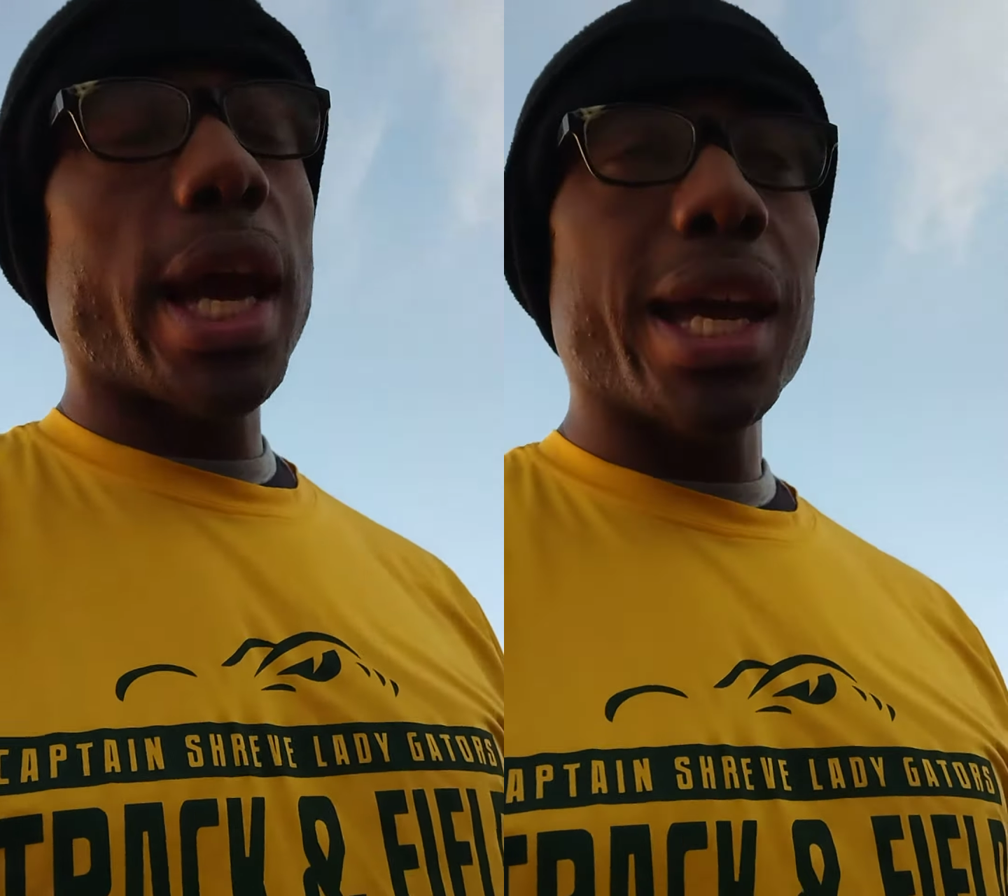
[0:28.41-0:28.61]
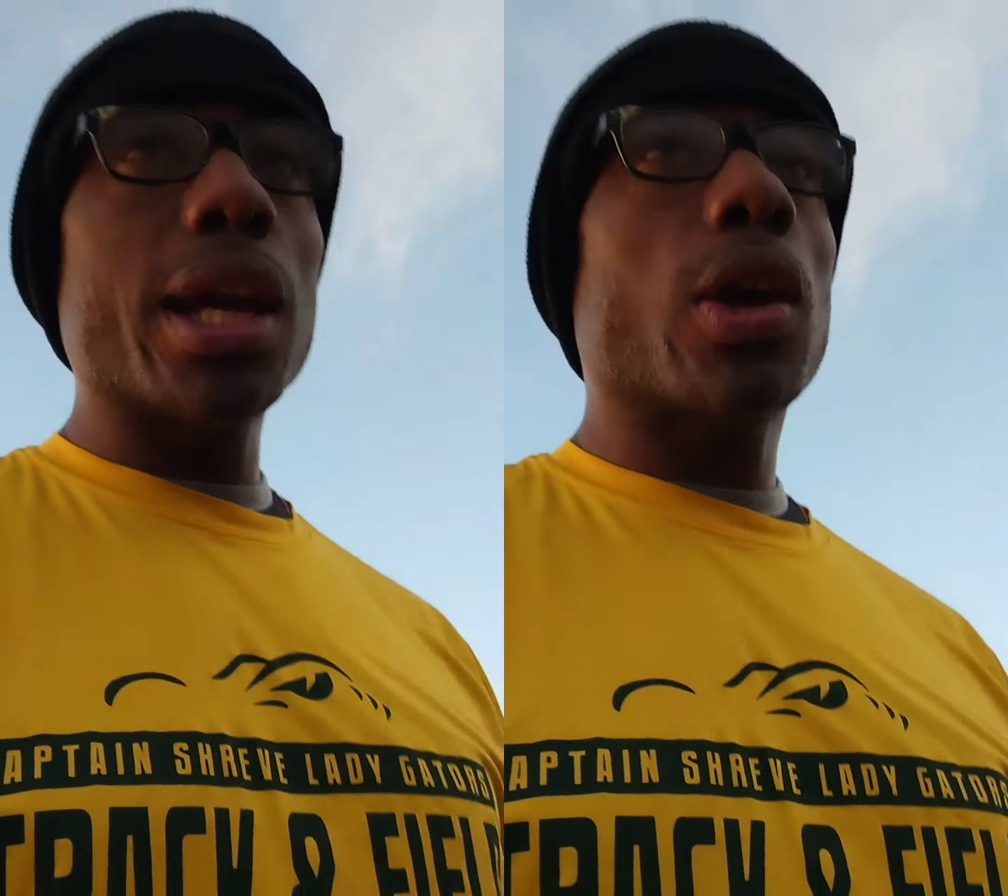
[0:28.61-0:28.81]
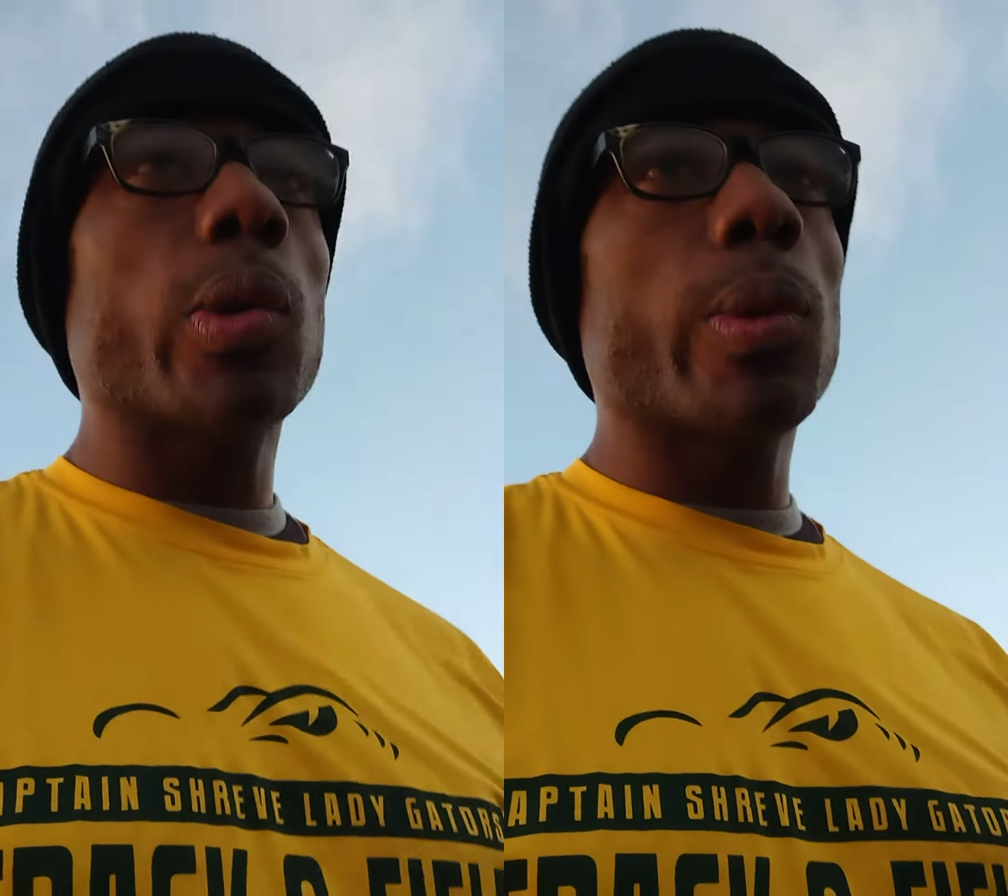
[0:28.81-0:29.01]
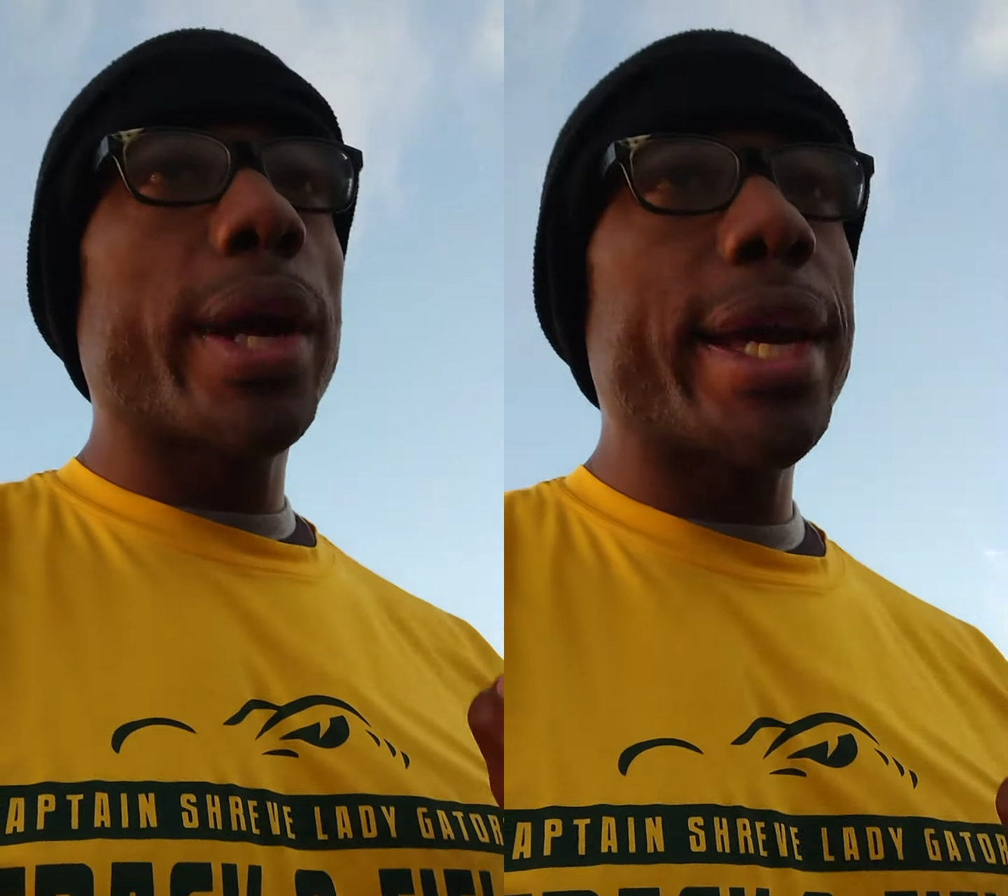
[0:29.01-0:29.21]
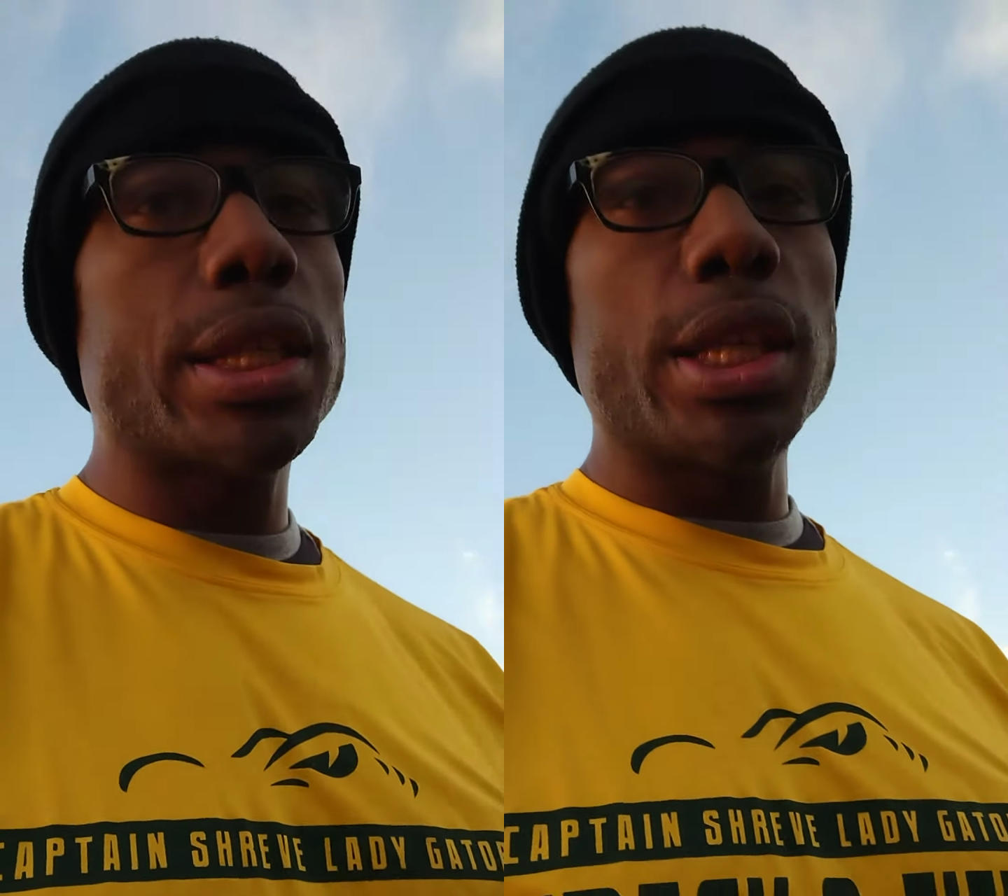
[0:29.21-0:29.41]
and Homer
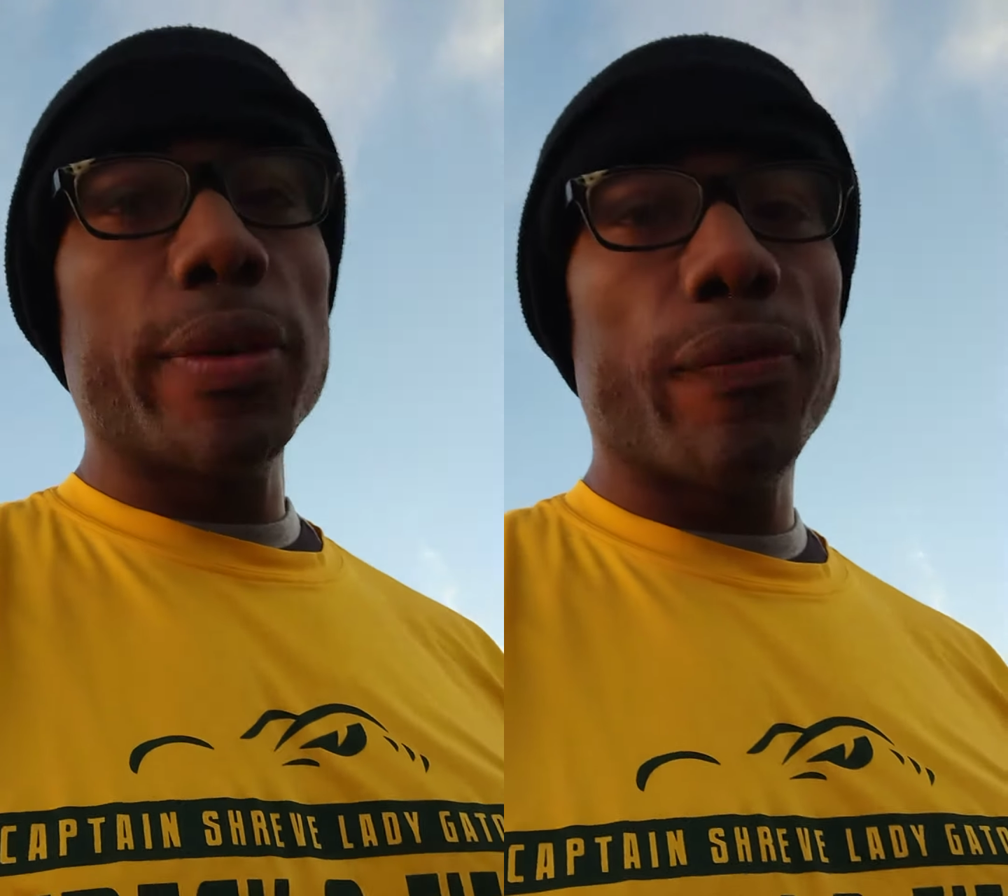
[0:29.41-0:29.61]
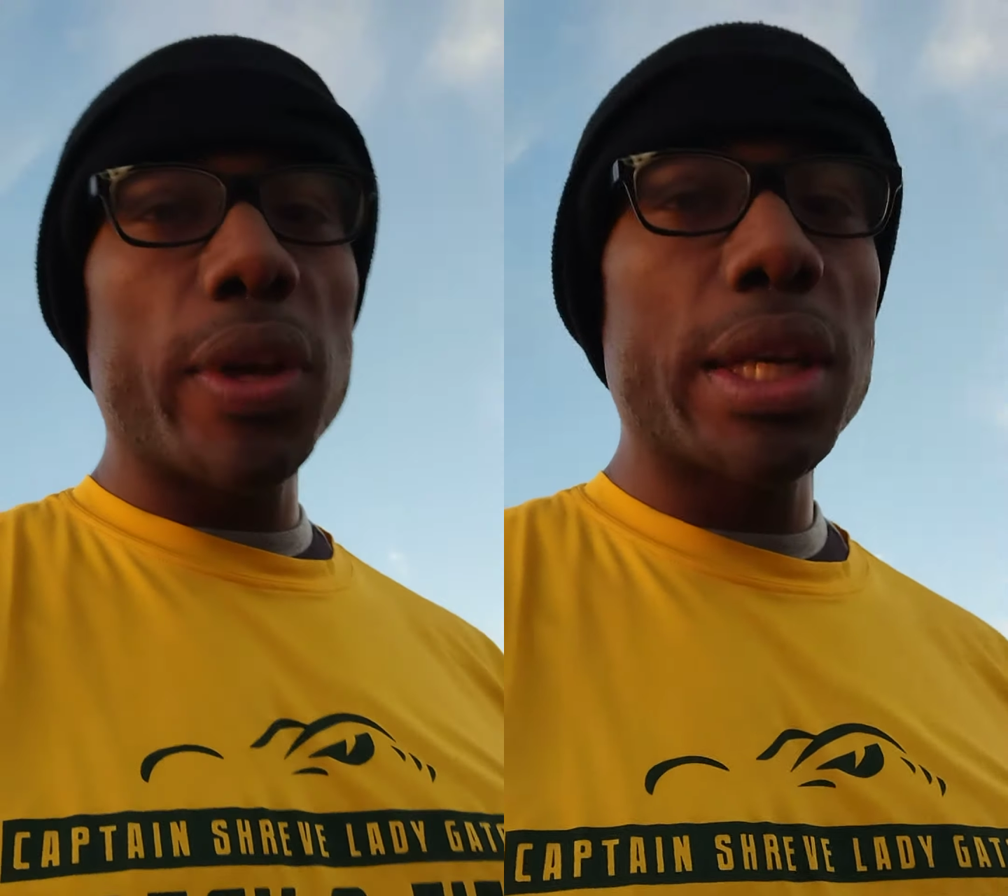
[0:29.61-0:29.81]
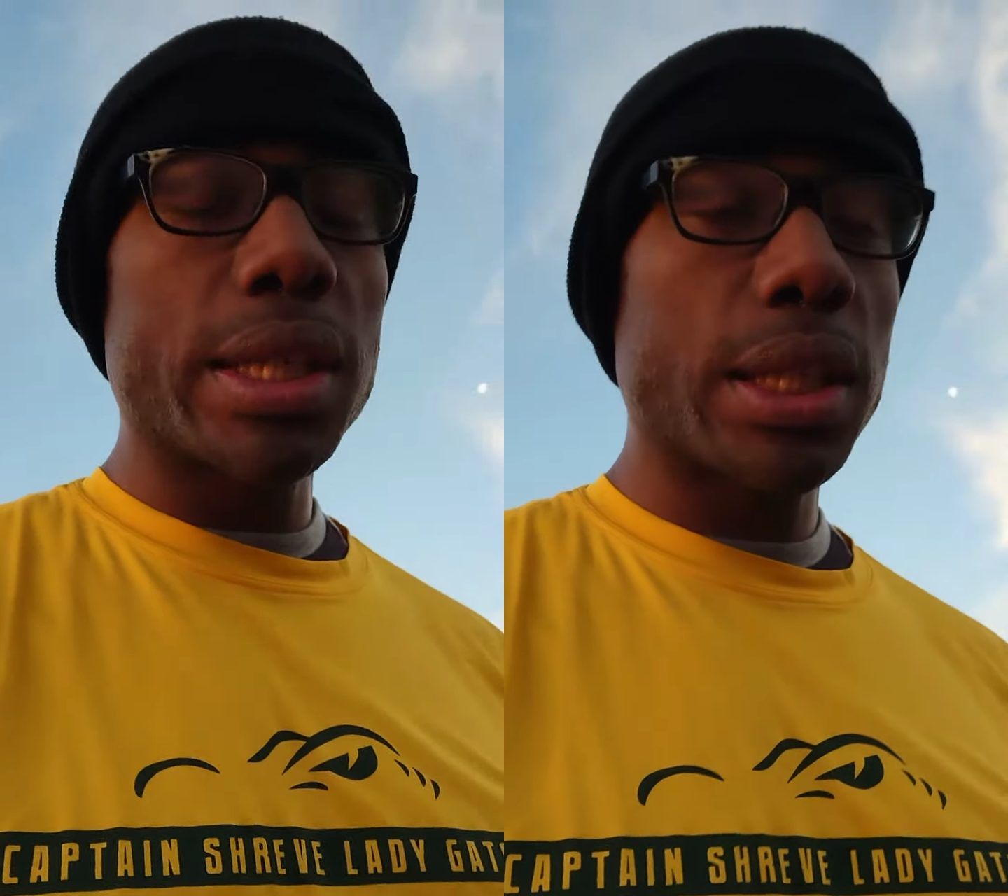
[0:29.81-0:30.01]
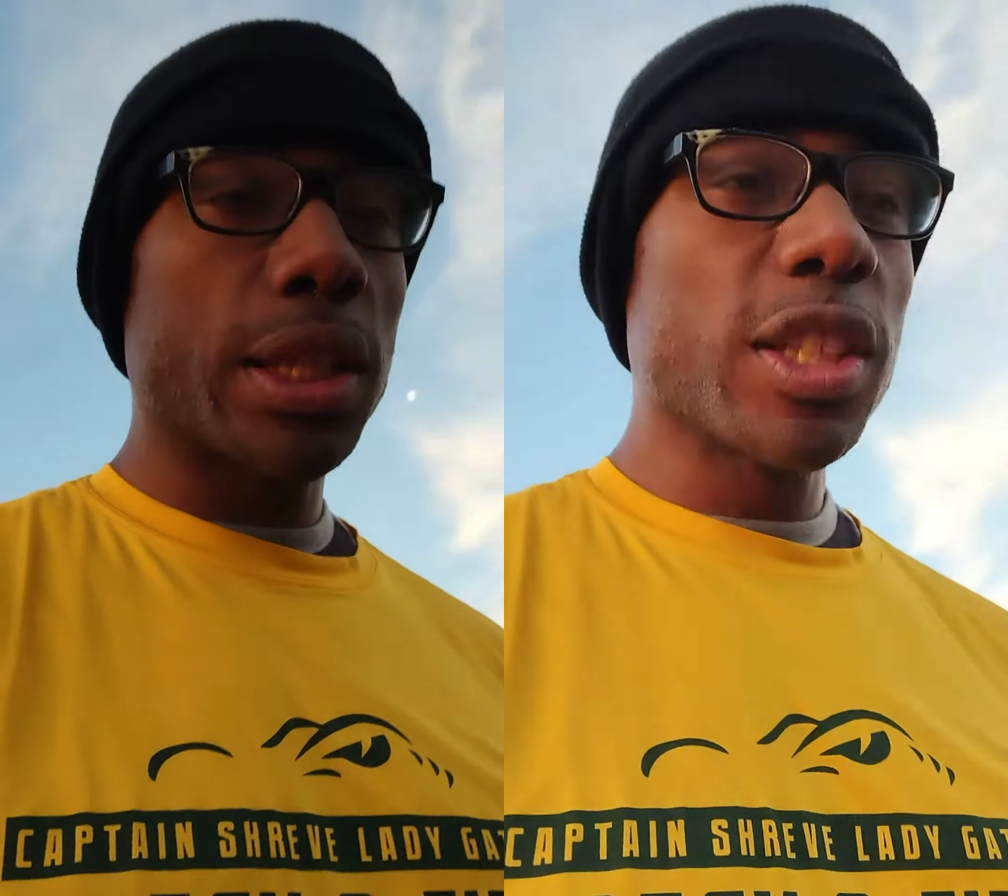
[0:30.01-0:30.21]
AGM Fitness,